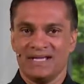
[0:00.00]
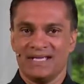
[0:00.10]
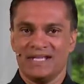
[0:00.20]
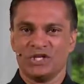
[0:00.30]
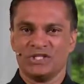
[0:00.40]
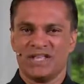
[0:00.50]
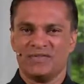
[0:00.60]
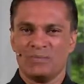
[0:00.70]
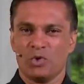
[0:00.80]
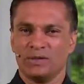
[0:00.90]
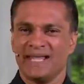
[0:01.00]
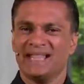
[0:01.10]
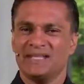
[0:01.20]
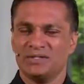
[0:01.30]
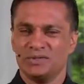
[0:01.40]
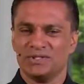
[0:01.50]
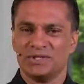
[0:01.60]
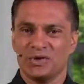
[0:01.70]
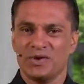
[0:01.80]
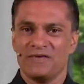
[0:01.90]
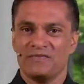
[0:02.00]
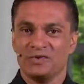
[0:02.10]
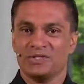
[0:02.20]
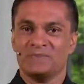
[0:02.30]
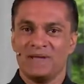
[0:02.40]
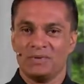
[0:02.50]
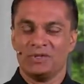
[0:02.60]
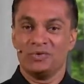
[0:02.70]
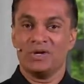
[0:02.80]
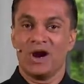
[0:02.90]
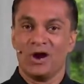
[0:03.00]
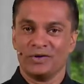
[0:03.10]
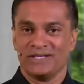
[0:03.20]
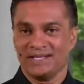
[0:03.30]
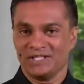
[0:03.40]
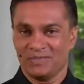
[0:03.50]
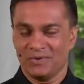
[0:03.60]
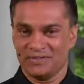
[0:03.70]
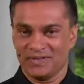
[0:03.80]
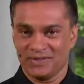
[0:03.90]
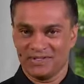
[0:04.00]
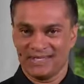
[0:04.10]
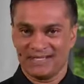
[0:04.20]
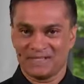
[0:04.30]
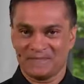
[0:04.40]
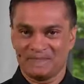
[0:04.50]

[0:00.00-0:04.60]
It's just that they're more likely to do so versus people who aren't exposed to those things.